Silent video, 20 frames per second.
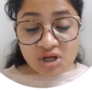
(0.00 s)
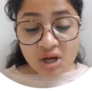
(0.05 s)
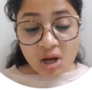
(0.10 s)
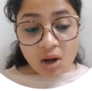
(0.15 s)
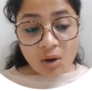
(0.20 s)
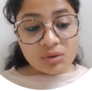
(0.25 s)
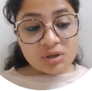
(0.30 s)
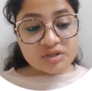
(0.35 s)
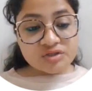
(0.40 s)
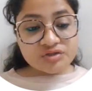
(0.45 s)

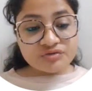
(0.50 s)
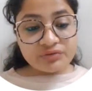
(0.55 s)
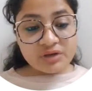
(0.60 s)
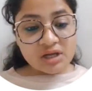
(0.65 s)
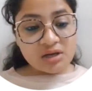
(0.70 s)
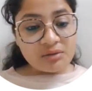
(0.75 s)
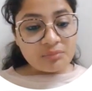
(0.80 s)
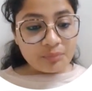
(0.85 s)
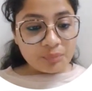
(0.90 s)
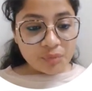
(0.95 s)
count is very
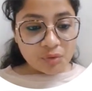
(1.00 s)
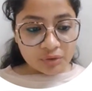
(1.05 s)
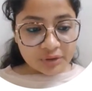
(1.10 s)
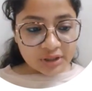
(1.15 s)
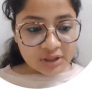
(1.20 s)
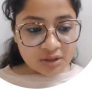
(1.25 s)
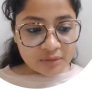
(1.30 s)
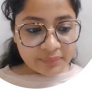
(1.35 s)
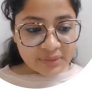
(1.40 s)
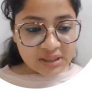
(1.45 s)

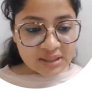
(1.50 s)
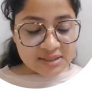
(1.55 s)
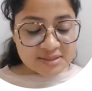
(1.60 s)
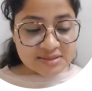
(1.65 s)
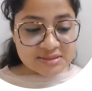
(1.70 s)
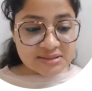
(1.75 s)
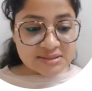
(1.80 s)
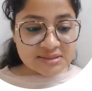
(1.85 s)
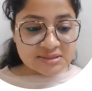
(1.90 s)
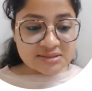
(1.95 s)
important because
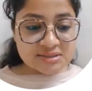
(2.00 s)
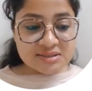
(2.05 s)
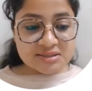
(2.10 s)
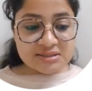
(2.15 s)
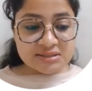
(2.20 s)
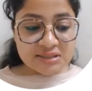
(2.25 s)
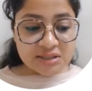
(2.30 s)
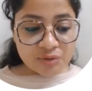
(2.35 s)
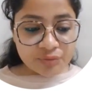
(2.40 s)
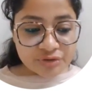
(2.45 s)
it is
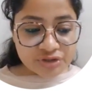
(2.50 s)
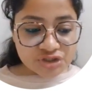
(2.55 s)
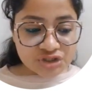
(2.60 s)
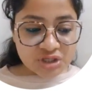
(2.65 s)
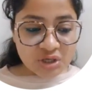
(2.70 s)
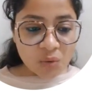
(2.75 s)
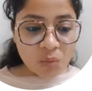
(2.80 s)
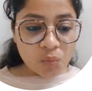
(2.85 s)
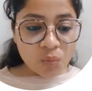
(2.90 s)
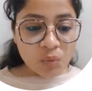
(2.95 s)

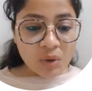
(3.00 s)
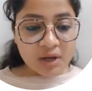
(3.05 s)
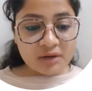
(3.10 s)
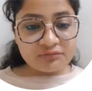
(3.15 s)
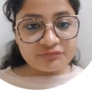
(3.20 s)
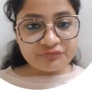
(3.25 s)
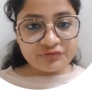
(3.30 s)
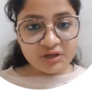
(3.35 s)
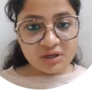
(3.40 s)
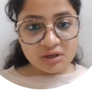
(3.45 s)
distinguishing one
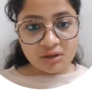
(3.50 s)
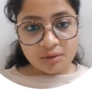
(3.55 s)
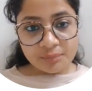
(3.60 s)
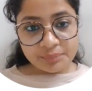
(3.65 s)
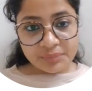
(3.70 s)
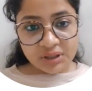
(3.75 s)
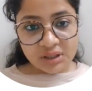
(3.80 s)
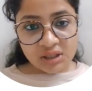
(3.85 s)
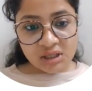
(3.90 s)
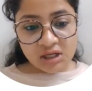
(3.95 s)

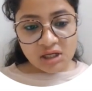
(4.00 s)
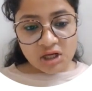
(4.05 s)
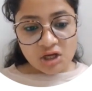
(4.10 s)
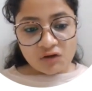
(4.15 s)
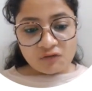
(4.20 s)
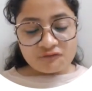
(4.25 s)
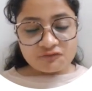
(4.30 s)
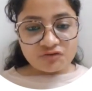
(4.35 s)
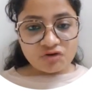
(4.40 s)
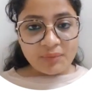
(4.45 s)
fingerprint
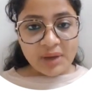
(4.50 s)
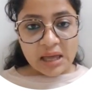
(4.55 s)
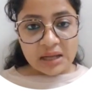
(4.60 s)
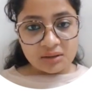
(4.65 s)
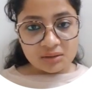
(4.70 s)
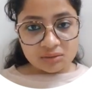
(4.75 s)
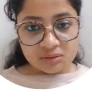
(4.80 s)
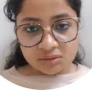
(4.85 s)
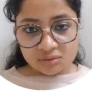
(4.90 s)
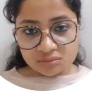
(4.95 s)
from
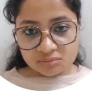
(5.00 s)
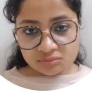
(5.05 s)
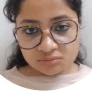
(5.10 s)
another,